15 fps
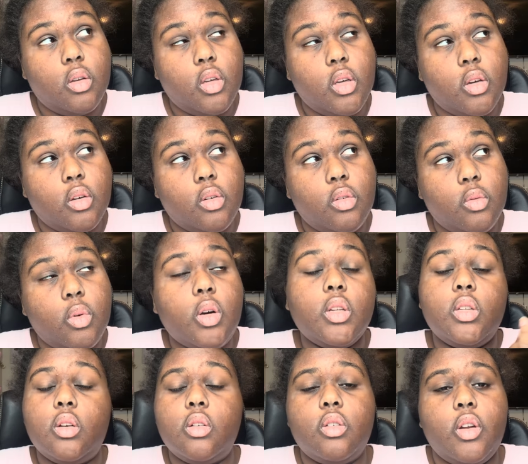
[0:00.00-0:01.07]

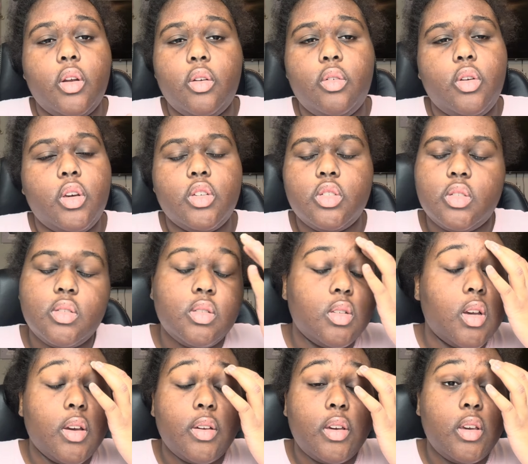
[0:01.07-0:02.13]
Gear Creations.
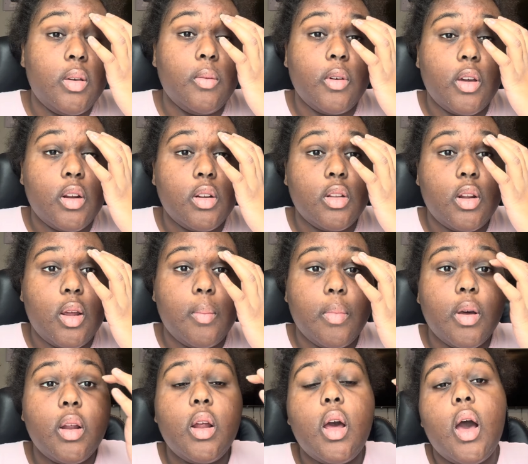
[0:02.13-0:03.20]
I keep forgetting the name,
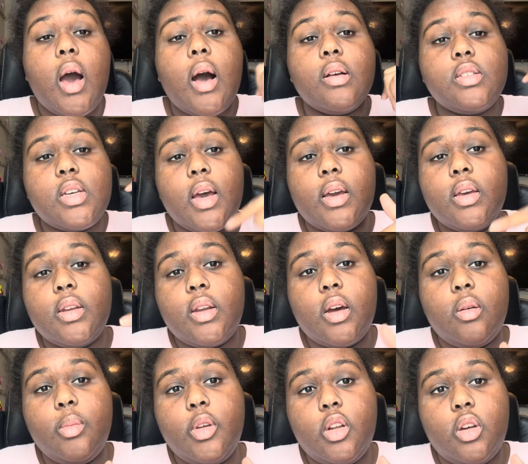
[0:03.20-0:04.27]
but I'll tag it
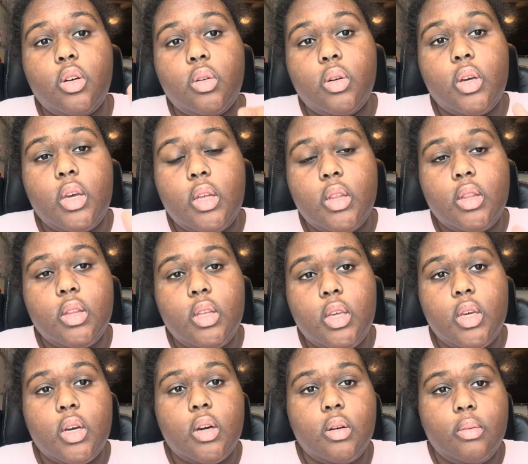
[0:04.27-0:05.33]
down below in
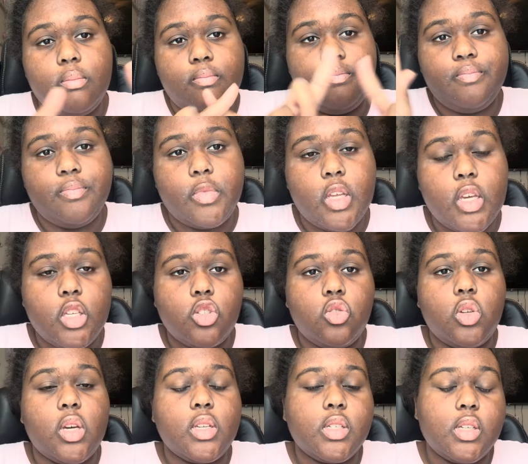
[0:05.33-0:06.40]
the thing so you
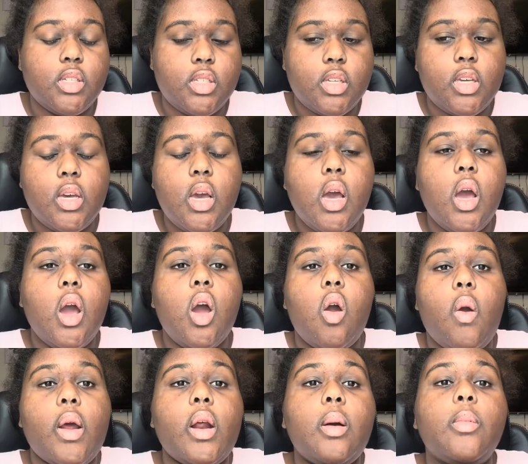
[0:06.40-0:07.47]
guys can see it.
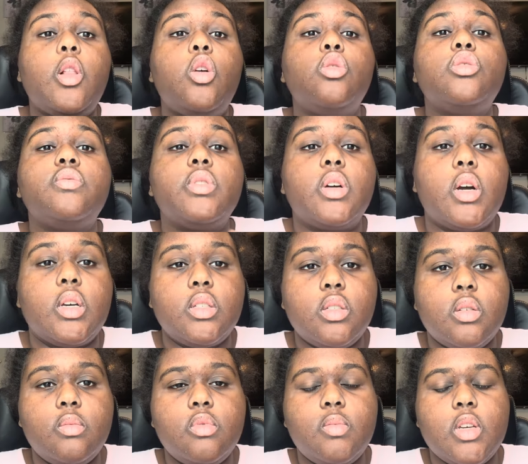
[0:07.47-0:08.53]
Right now I'm closed for
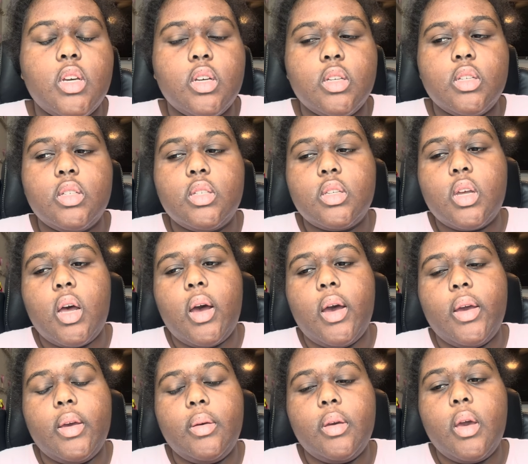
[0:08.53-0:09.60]
customs because
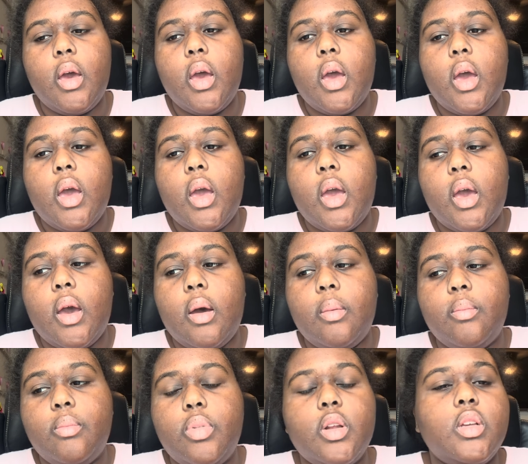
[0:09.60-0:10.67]
I
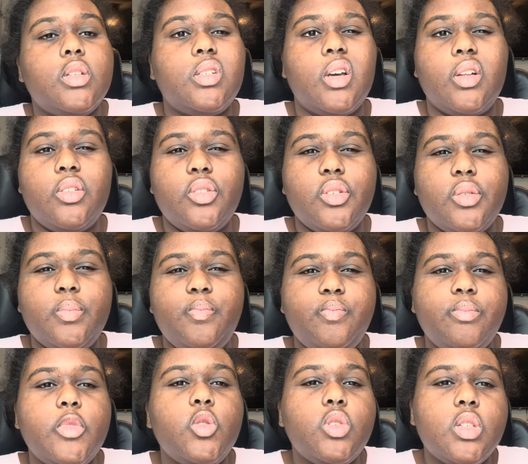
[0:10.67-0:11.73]
am putting together
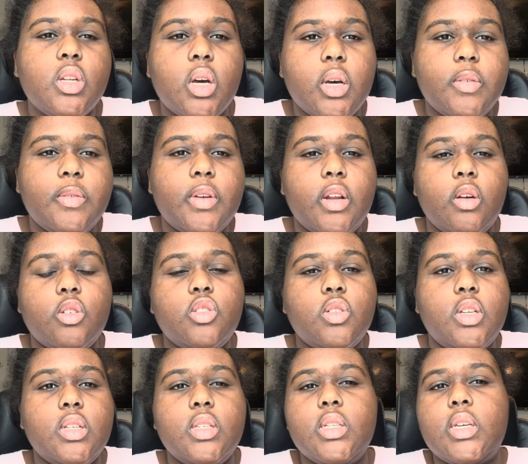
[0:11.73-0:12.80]
new stuff and I also
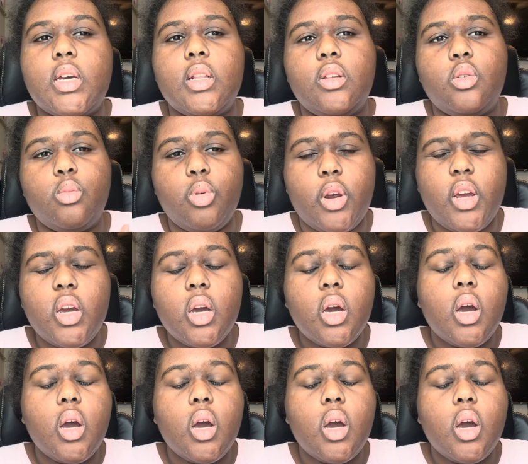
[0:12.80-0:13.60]
need to take a little break.